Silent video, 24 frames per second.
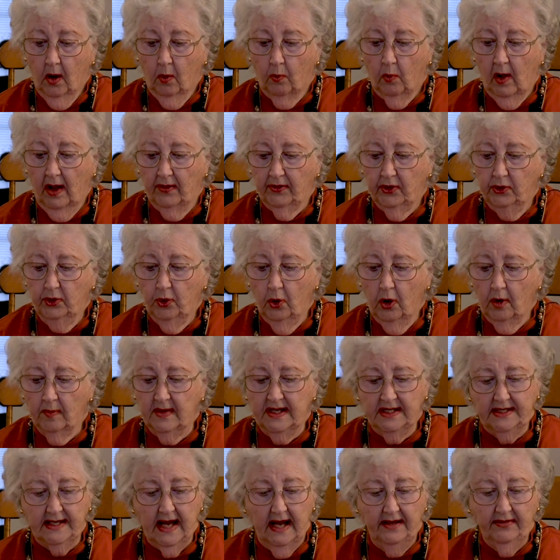while the
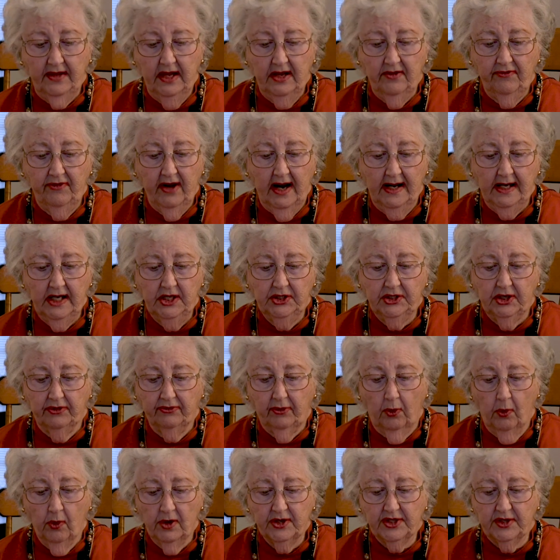Normans had the advantage of
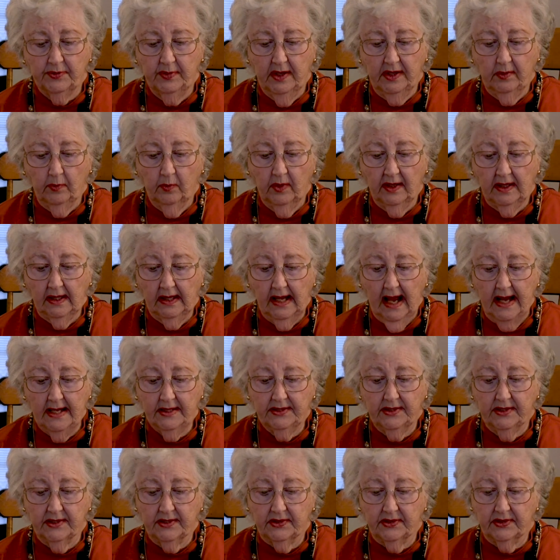horsemen with
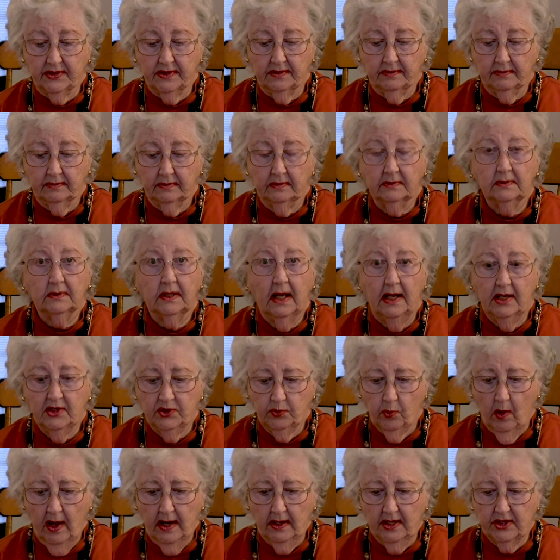lances, as
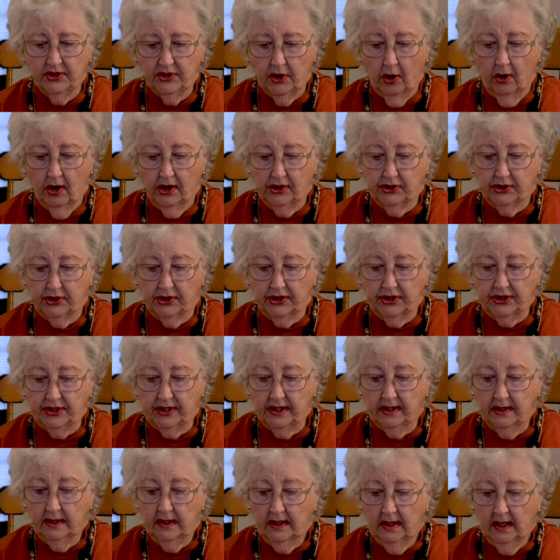well as archers,
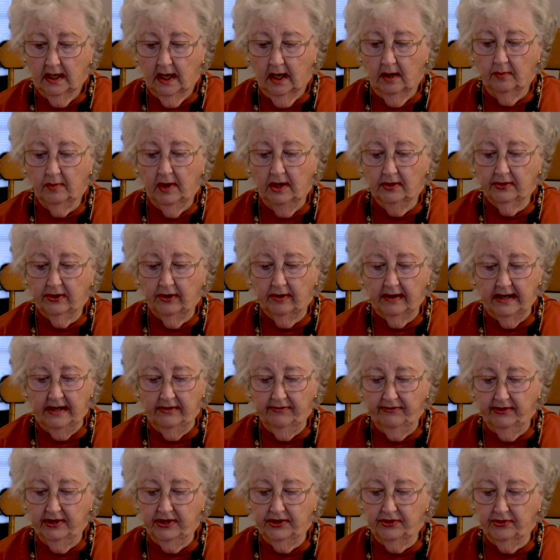among their
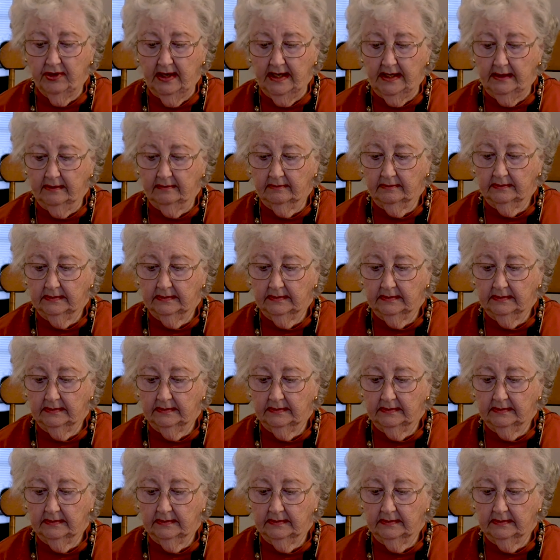infantry.